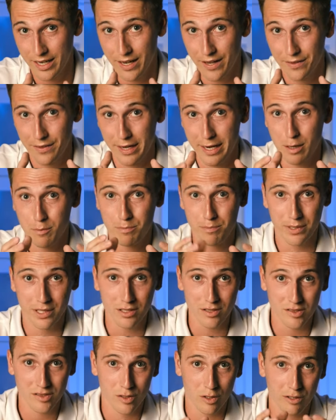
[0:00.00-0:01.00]
They are
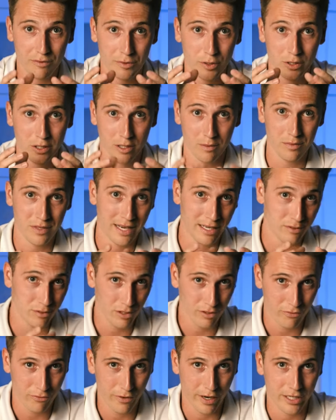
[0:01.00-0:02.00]
built so if you come down to
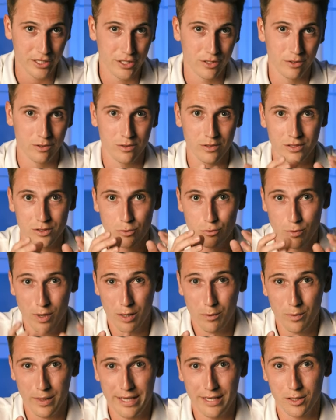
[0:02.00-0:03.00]
the threshold, the
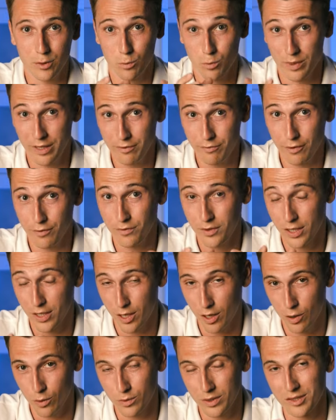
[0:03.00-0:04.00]
runway, the width of the
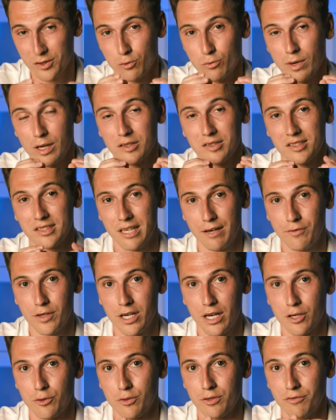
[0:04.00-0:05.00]
cone is around seven
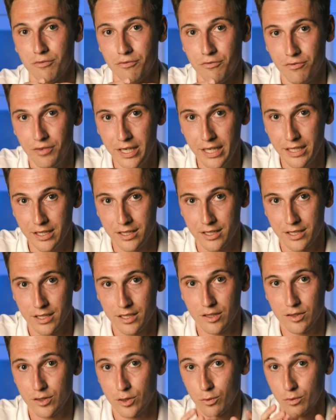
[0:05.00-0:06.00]
hundred feet,
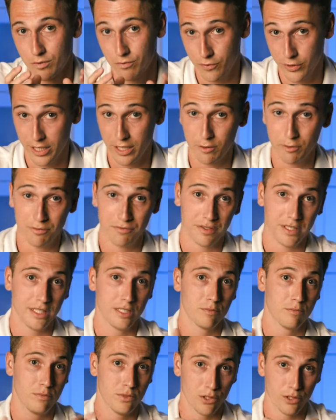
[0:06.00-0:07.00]
so three hundred
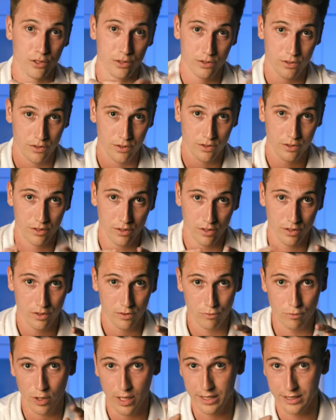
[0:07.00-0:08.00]
feet per
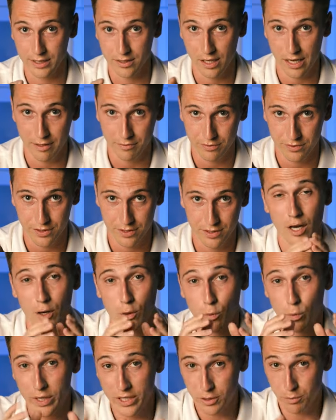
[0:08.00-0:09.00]
right and left.
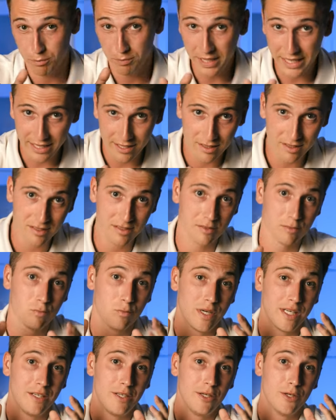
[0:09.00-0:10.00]
Which means
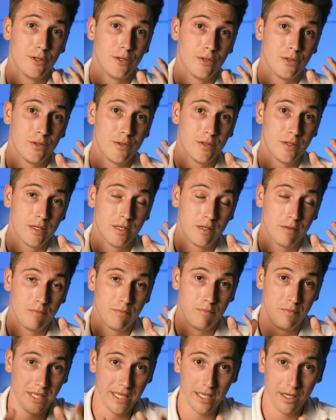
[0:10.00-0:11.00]
when you're
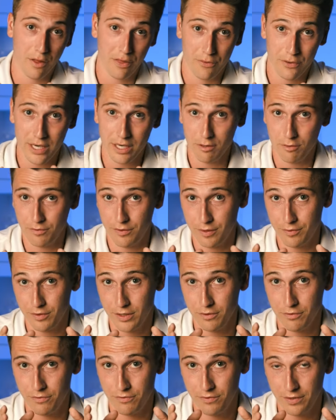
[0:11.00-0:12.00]
being three hundred
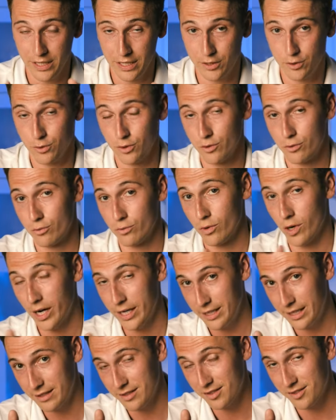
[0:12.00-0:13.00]
fifty feet to the
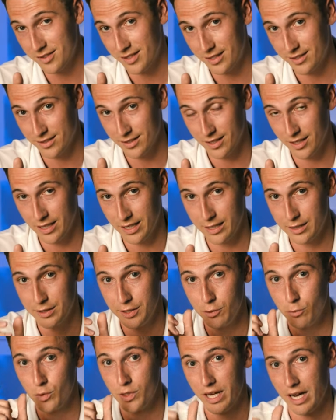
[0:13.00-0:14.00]
right at the center line,
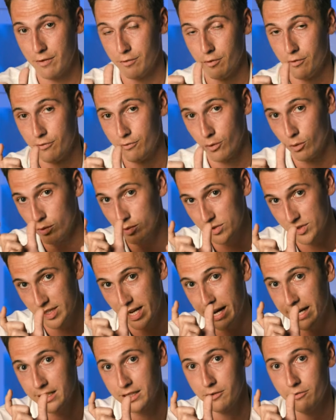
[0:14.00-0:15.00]
you would have a full
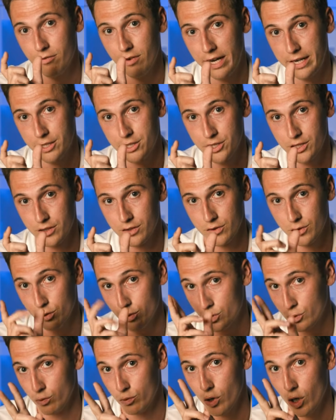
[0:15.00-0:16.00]
scale deflection, so
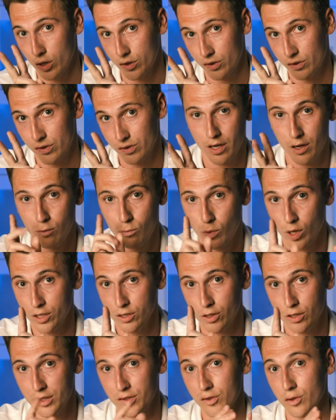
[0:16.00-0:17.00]
two dots. One
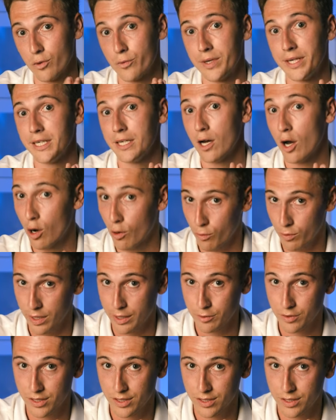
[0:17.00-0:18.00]
dot is already go
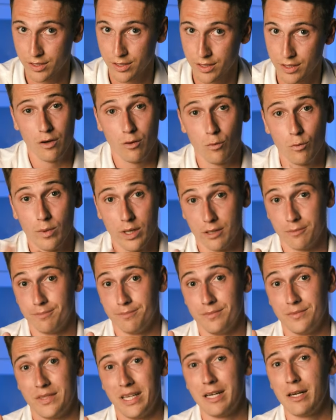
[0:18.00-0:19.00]
around. Well,
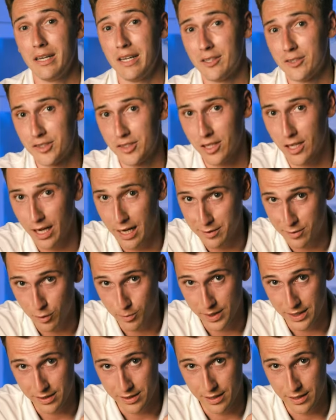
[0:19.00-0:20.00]
then there's the glide slope
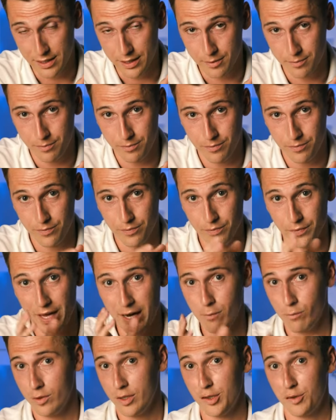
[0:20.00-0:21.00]
antenna.
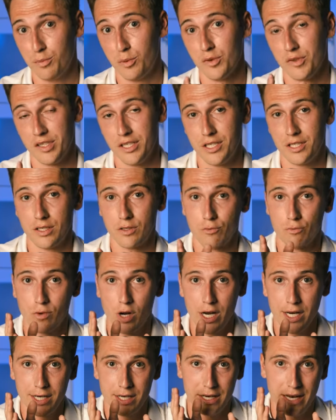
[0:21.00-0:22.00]
That one is positioned
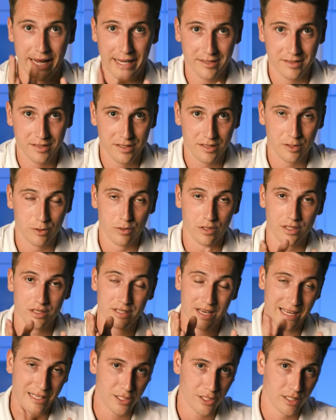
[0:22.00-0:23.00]
right next to the
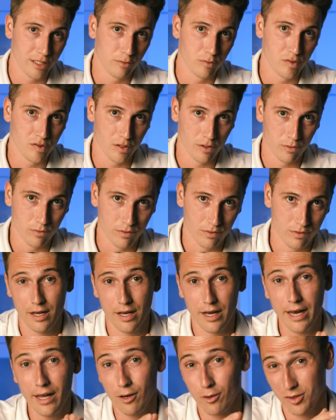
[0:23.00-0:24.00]
touchdown zone
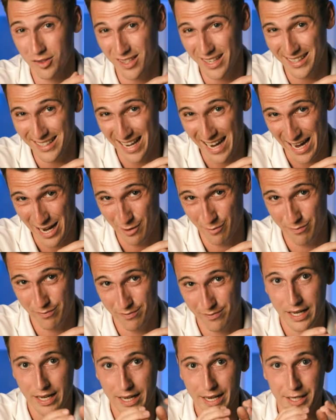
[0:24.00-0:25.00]
and looks like that.
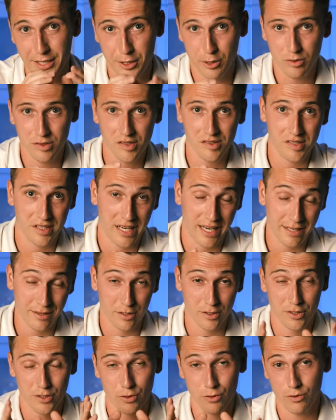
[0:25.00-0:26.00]
It uses again the
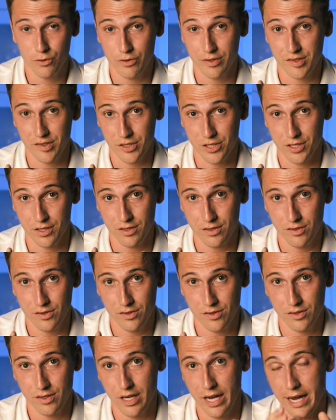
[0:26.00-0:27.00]
two
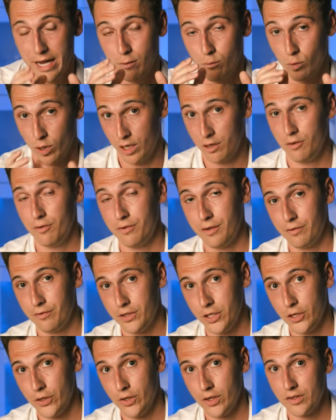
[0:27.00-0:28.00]
transitions at one hundred
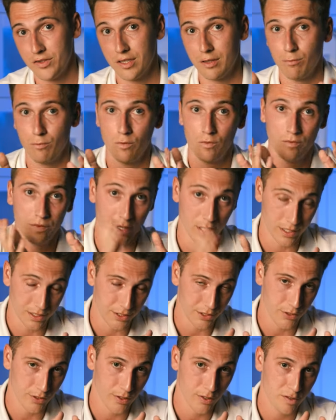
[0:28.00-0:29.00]
fifty hertz and
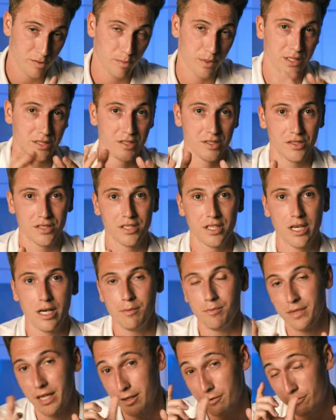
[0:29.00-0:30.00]
ninety hertz, but this
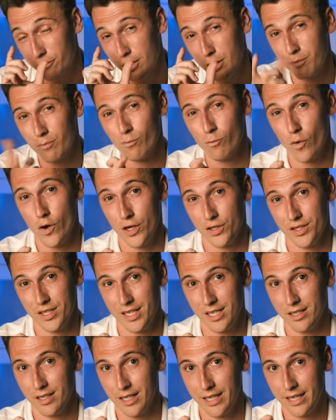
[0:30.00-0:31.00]
time they flip
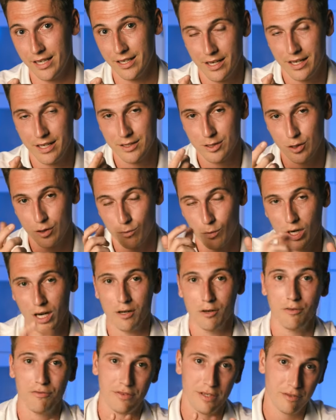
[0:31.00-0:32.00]
vertically. So the one
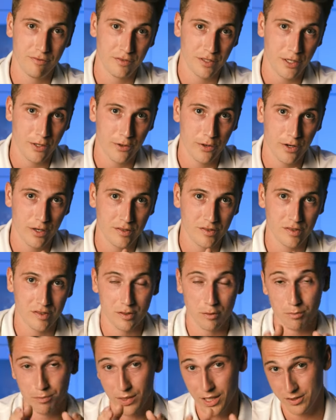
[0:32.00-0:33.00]
hundred fifty hertz is
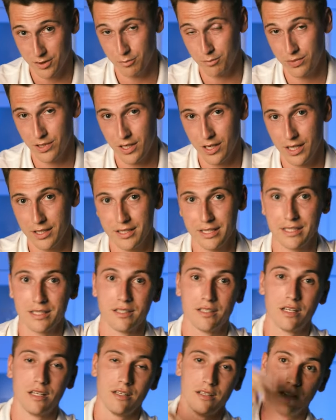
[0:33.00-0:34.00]
the bottom part and
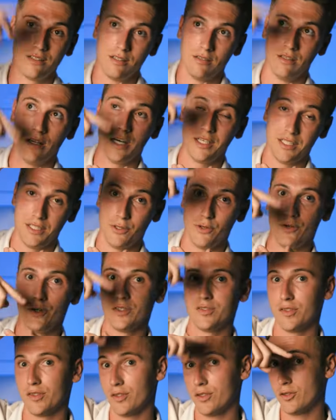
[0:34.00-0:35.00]
the ninety
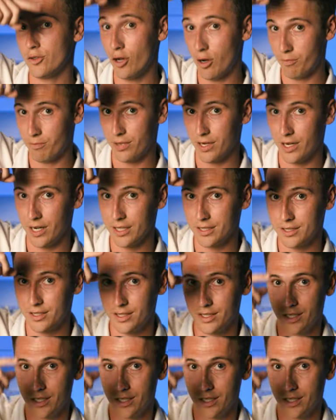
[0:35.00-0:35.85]
hertz is the top part.